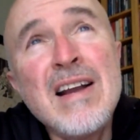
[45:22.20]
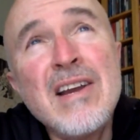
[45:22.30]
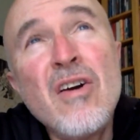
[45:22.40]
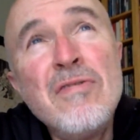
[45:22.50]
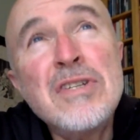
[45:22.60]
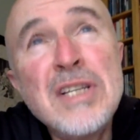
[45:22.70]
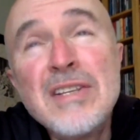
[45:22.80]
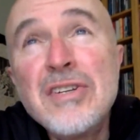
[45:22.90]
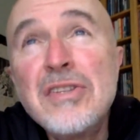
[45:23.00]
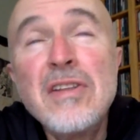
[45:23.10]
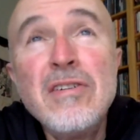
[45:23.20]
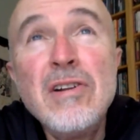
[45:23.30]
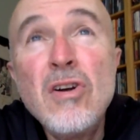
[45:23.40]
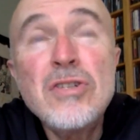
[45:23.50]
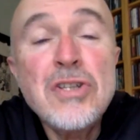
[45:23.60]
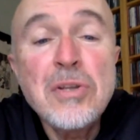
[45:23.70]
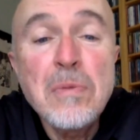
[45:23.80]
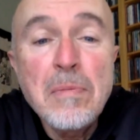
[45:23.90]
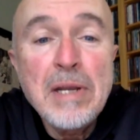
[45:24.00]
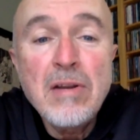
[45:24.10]
Obviously, there are lots of them.
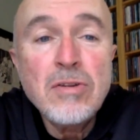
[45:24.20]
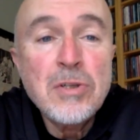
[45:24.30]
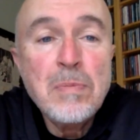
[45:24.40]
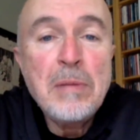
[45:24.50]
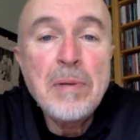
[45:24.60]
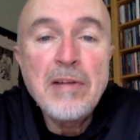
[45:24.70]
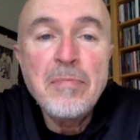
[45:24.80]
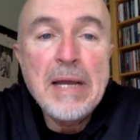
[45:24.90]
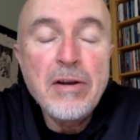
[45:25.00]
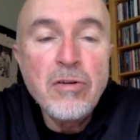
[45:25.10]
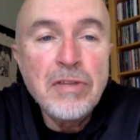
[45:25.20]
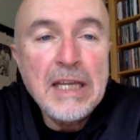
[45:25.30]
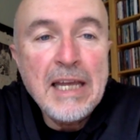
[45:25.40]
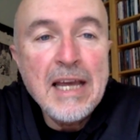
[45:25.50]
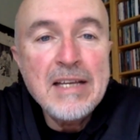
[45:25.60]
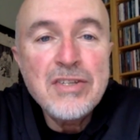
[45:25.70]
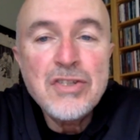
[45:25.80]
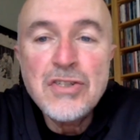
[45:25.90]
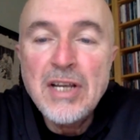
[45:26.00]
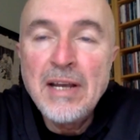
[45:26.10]
I mean, lots of people I've met over the years.